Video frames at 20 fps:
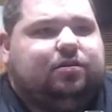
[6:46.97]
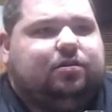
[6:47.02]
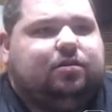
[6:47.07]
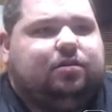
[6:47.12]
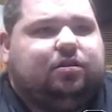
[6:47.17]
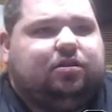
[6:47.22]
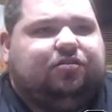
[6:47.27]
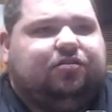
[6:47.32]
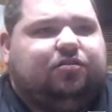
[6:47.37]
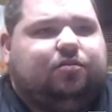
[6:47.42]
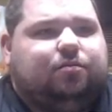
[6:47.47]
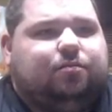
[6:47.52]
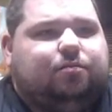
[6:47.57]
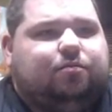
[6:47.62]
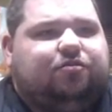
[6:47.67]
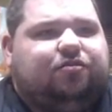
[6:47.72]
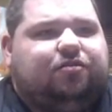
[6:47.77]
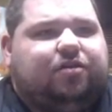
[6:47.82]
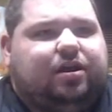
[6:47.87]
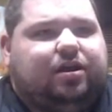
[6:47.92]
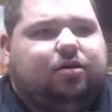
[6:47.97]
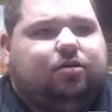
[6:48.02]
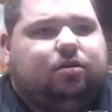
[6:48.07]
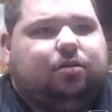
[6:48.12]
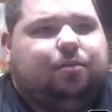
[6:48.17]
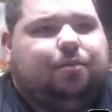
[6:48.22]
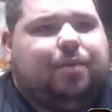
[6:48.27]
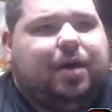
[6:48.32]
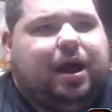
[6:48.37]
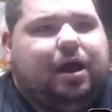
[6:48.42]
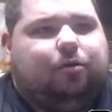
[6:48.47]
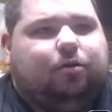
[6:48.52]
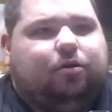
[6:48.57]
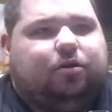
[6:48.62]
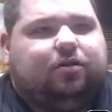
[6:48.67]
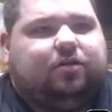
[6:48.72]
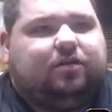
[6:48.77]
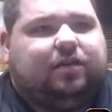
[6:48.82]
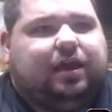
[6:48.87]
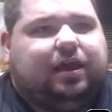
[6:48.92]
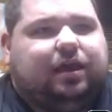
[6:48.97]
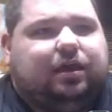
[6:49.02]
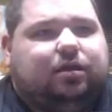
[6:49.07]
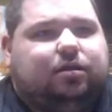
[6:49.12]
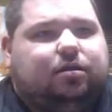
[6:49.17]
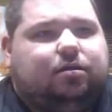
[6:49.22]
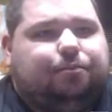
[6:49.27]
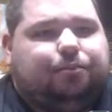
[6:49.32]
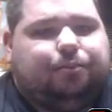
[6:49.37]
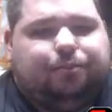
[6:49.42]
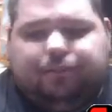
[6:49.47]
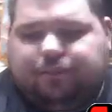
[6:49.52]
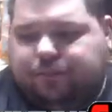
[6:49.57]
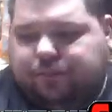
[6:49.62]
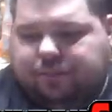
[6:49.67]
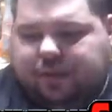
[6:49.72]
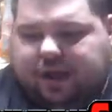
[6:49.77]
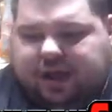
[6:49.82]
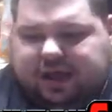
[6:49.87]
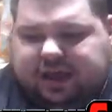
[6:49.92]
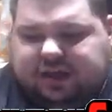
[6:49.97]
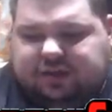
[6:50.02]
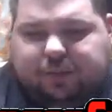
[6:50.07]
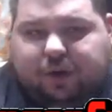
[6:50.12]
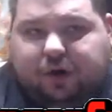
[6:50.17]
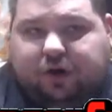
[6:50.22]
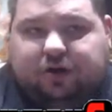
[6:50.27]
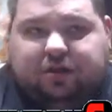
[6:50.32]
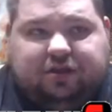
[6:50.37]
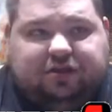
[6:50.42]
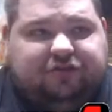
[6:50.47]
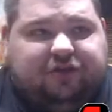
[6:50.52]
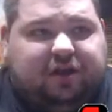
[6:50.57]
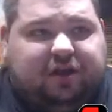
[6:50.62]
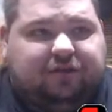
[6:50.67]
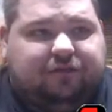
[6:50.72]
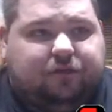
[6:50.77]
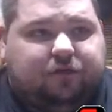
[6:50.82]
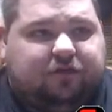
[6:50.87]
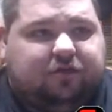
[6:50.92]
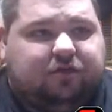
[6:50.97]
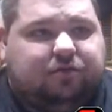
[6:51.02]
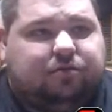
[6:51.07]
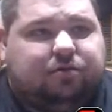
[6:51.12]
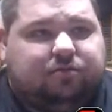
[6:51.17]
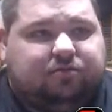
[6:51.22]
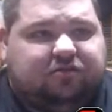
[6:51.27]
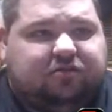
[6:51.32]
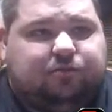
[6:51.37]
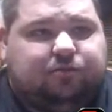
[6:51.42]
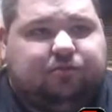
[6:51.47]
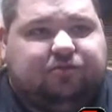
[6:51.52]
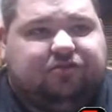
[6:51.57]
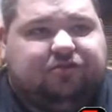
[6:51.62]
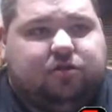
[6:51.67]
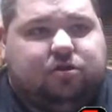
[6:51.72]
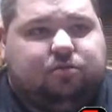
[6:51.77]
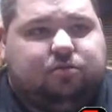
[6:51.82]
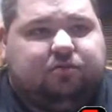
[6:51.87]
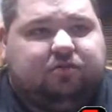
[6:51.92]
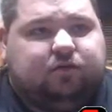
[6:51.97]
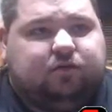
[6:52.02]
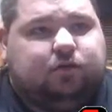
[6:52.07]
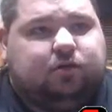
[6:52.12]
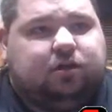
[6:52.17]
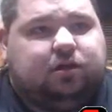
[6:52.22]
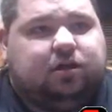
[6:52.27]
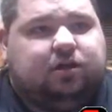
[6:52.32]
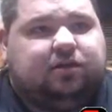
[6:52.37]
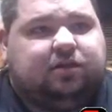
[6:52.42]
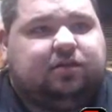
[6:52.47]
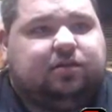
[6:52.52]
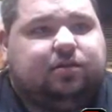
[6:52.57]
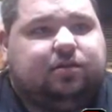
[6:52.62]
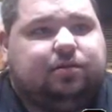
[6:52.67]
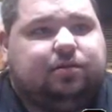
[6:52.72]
The triangle of power is like, I guess, part of the Triforce. You become super strong with sword cuts.